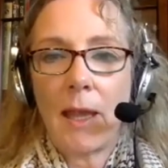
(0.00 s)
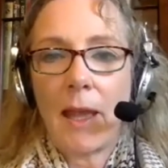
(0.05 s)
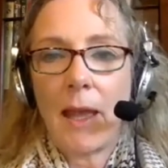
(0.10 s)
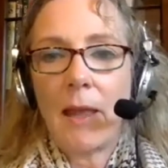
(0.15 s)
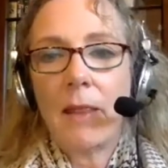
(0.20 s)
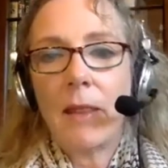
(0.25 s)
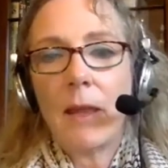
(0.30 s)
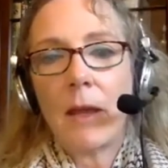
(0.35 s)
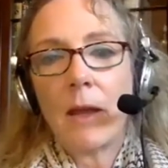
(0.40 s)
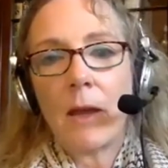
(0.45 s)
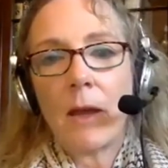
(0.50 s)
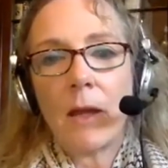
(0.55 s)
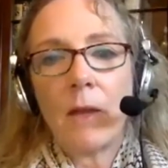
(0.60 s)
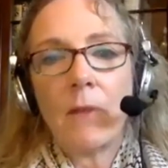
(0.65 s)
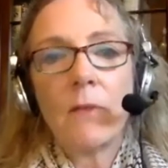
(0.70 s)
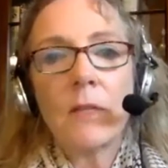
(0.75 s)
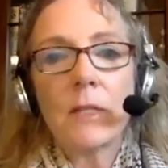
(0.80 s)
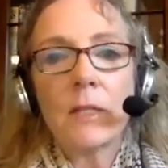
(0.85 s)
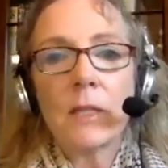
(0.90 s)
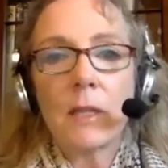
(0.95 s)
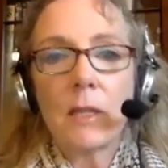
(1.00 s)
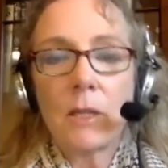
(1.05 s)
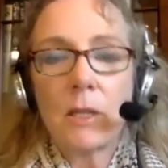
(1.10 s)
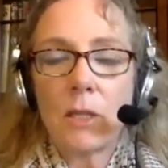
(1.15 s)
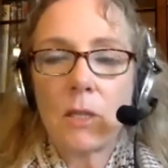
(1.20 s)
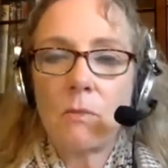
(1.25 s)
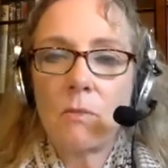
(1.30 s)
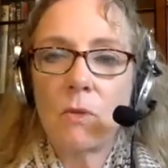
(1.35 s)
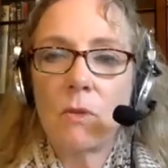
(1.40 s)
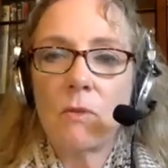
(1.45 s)
And then all of a sudden,
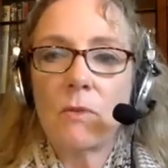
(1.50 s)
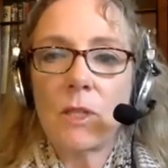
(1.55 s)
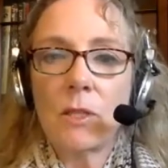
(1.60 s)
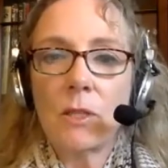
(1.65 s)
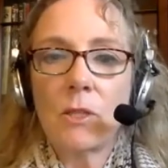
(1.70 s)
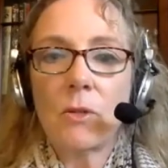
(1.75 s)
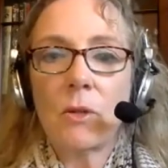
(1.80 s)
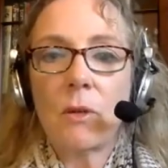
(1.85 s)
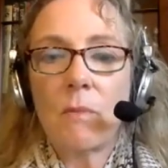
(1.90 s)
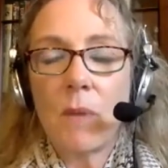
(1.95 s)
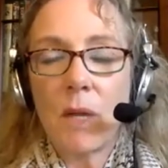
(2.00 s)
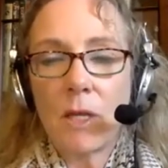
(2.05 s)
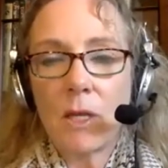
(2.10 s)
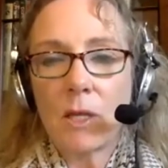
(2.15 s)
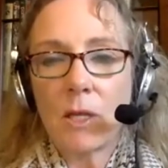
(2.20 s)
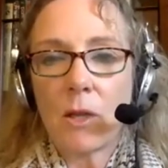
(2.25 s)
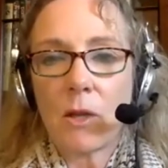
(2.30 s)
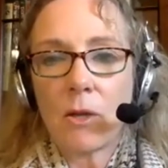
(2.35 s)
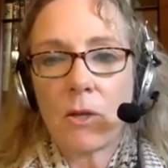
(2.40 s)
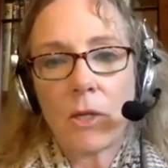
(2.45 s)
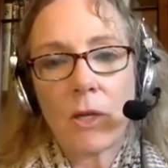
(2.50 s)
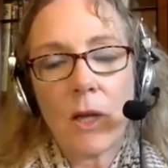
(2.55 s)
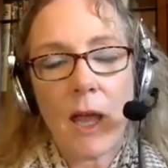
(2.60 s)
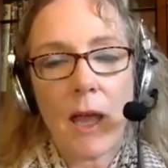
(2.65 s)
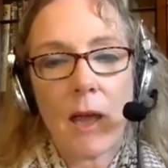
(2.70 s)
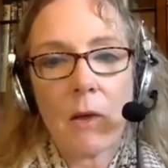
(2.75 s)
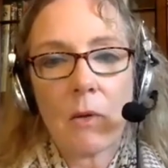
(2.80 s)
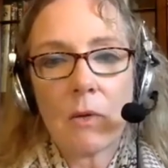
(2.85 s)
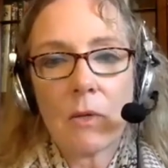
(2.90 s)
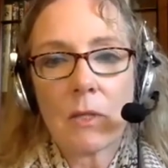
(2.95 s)
she moves into a much larger
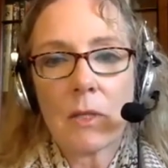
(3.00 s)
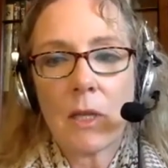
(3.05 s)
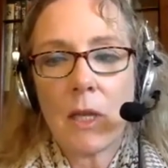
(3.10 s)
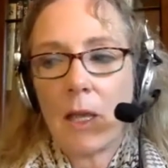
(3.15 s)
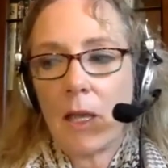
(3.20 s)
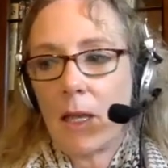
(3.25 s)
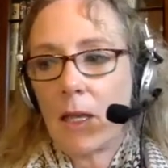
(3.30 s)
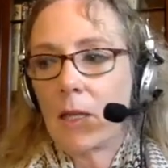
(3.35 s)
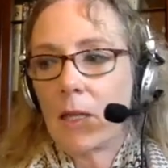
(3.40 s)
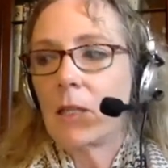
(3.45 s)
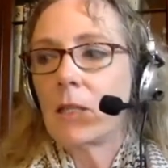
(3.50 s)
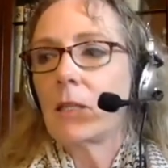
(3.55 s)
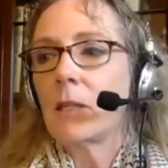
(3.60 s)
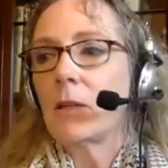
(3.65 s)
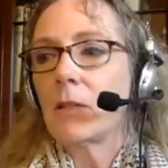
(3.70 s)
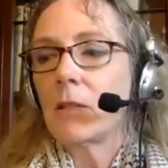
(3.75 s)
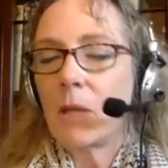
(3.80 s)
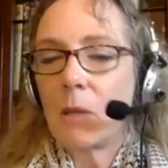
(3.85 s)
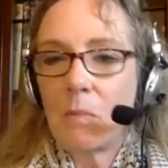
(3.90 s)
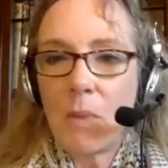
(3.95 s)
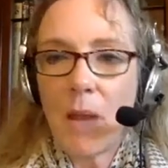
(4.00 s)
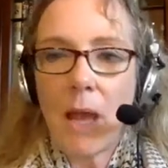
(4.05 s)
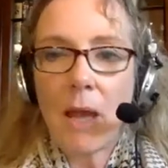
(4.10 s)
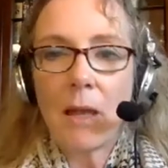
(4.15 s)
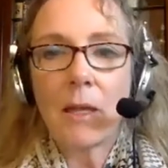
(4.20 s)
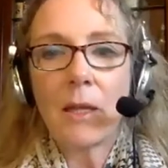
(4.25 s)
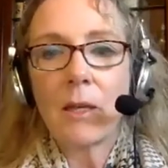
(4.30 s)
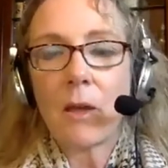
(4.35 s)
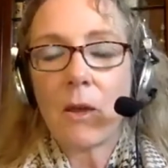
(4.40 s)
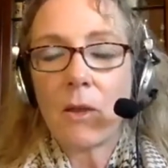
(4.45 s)
house, and she starts
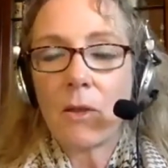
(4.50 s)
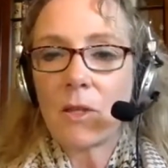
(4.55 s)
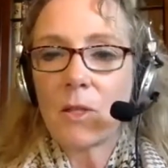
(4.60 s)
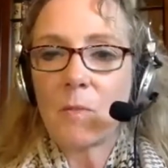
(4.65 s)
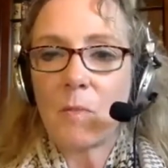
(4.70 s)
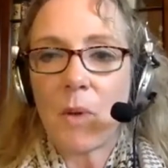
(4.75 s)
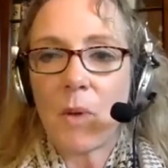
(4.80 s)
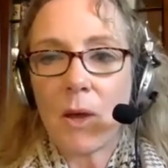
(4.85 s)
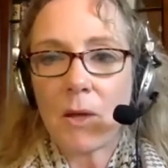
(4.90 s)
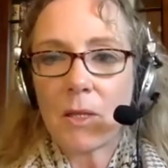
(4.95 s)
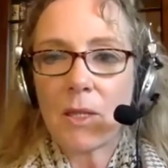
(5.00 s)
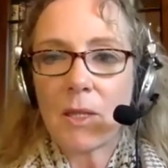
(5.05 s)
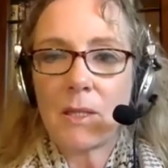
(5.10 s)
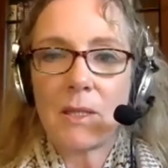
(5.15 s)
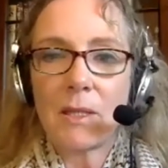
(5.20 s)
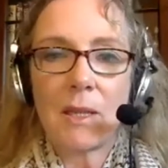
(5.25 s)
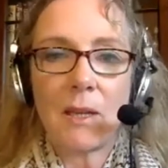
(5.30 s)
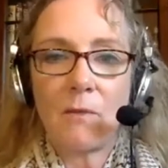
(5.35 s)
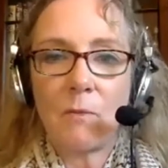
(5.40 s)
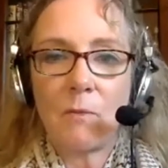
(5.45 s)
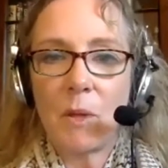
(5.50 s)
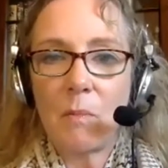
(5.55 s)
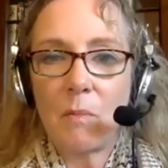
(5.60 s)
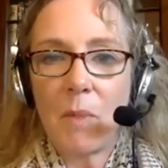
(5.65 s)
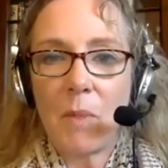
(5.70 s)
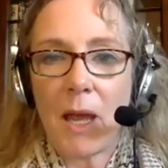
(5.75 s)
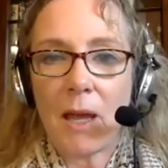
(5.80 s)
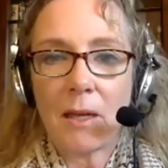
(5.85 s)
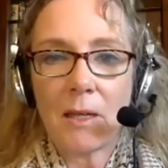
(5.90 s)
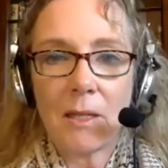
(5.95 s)
unpacking all these boxes that have been
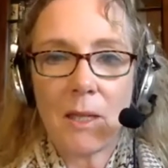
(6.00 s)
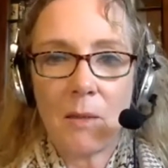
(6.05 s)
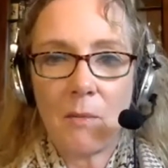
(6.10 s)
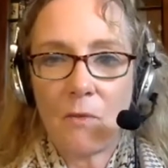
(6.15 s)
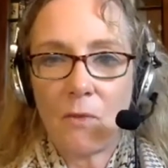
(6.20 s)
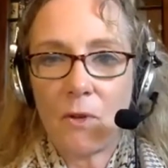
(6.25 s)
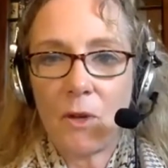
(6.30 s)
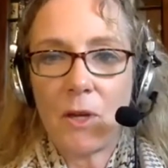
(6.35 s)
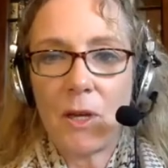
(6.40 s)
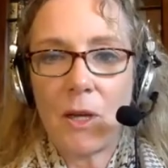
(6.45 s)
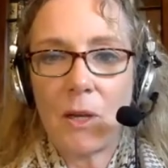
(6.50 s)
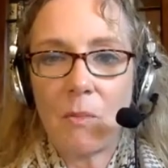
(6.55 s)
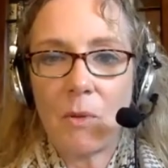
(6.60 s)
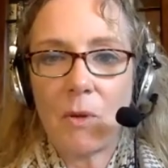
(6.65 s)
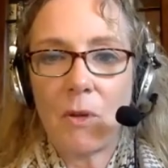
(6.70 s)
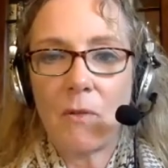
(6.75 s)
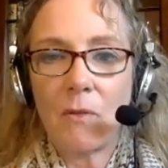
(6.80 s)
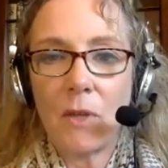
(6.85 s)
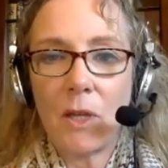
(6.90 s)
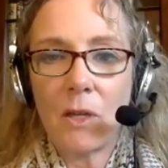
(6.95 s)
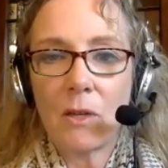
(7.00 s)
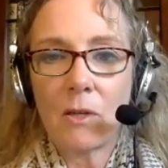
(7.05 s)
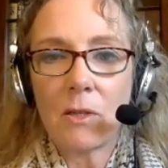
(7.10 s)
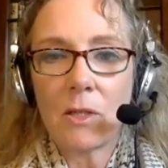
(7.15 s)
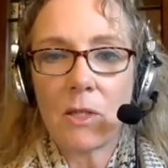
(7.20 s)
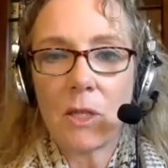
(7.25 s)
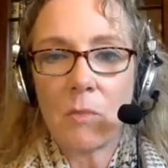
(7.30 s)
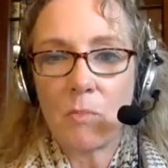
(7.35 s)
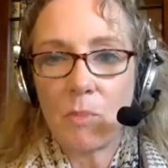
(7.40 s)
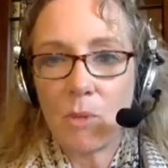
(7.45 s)
packed up for a number of
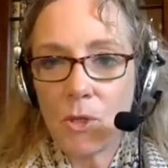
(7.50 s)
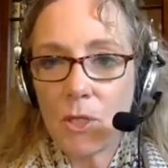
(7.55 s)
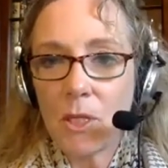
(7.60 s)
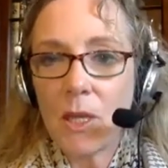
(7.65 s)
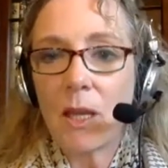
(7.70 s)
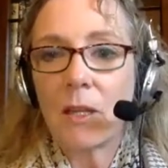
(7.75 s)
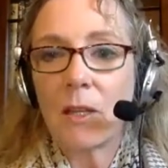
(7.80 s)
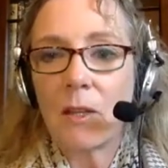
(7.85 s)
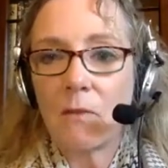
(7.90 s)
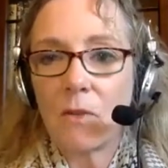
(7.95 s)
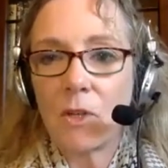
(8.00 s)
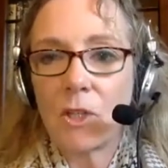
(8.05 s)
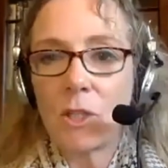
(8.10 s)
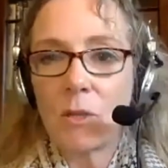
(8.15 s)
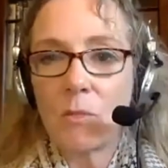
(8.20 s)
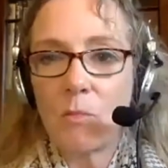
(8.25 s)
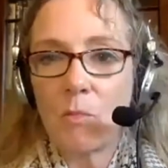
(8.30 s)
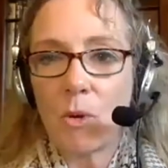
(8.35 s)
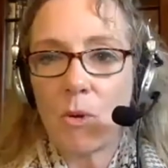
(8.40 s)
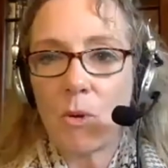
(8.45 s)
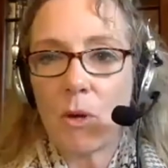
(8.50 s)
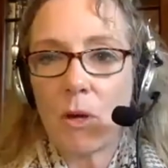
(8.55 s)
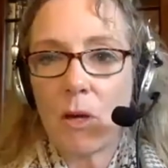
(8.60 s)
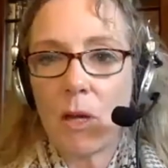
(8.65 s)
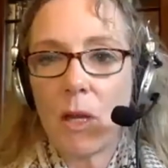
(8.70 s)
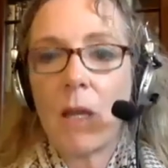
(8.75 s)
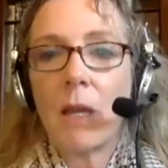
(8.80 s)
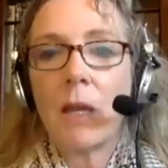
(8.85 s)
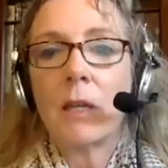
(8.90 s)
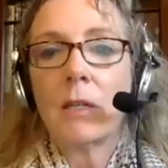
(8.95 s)
years. She pulls out the vision board,
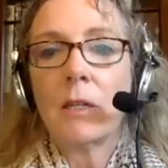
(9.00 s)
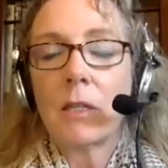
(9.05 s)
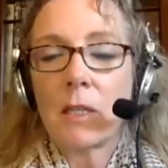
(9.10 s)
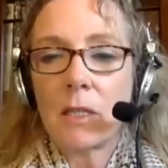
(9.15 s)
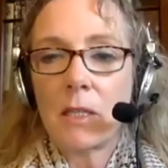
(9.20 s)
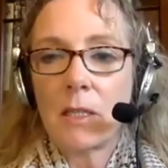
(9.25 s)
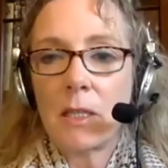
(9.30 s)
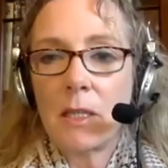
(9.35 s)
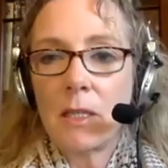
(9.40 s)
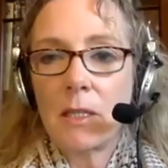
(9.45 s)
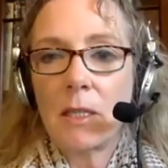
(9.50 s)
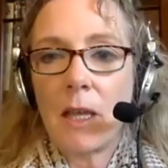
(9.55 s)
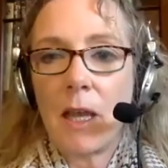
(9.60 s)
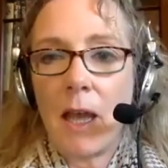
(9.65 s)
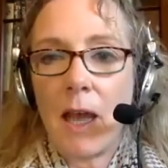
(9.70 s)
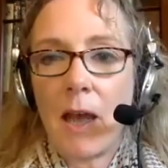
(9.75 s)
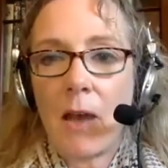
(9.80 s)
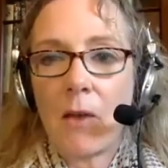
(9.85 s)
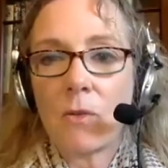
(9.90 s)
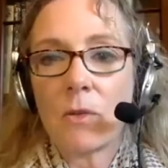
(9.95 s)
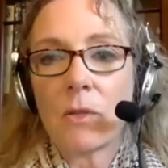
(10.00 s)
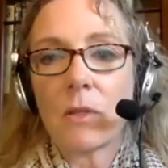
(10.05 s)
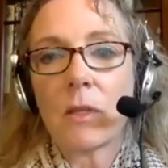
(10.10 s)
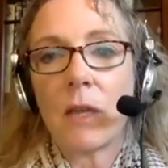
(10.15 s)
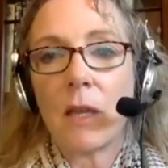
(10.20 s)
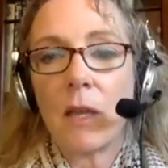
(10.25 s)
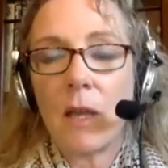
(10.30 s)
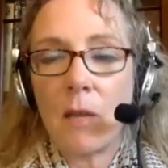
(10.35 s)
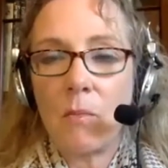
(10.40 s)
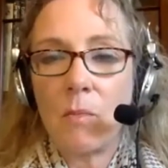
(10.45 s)
she sees the house,
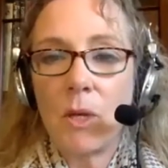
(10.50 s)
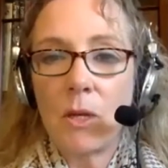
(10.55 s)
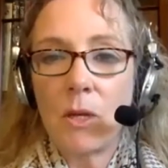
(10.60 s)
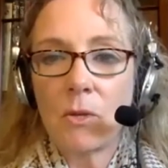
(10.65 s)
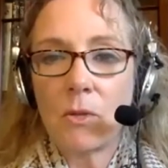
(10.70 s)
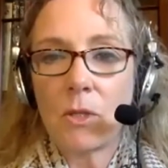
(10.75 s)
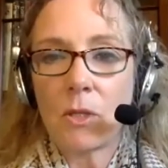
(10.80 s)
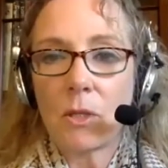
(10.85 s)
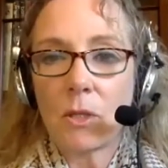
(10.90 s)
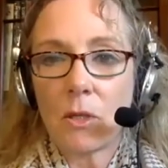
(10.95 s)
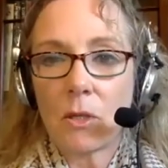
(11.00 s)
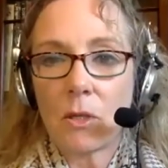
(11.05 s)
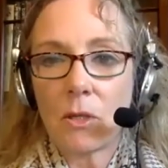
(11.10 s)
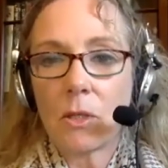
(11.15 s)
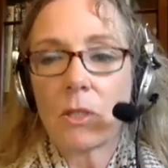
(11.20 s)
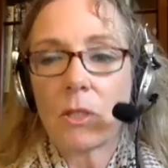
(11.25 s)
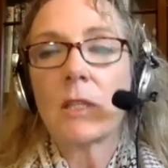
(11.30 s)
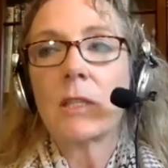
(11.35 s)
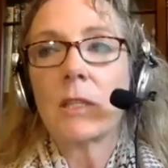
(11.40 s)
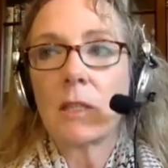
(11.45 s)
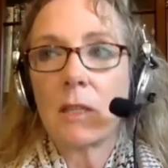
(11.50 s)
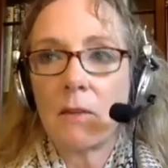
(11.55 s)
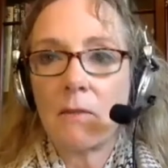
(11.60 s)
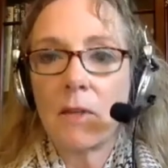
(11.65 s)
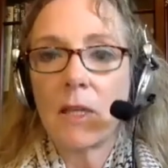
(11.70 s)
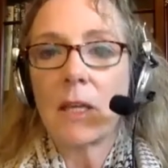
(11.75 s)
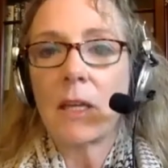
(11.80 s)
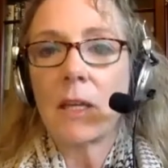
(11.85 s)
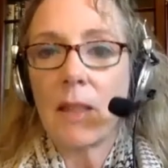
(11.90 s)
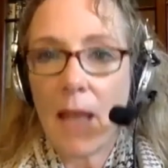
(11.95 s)
and unbeknownst to her, she's
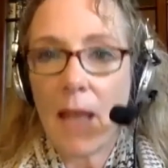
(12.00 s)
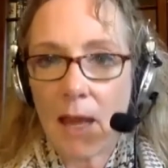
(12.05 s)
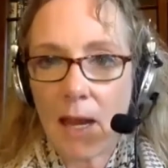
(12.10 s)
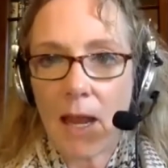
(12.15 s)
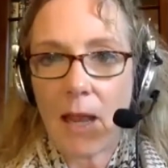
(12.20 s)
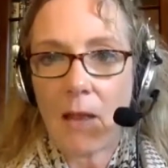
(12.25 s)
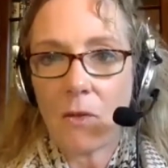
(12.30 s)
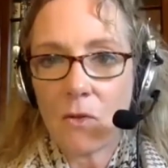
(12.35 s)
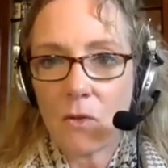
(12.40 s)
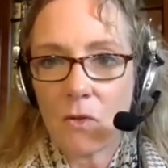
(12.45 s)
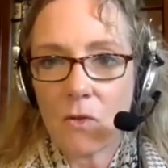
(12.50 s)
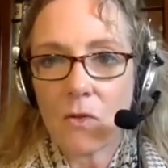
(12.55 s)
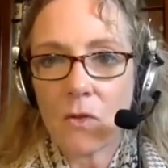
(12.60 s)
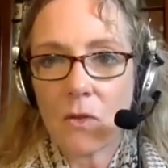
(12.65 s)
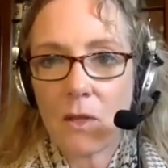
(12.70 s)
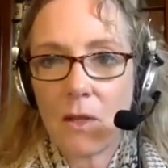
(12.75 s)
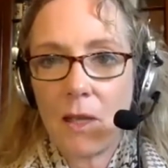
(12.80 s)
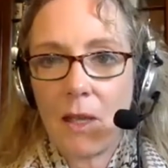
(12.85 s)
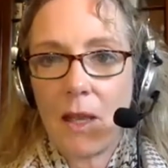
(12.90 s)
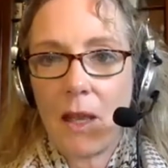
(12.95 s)
living in that house.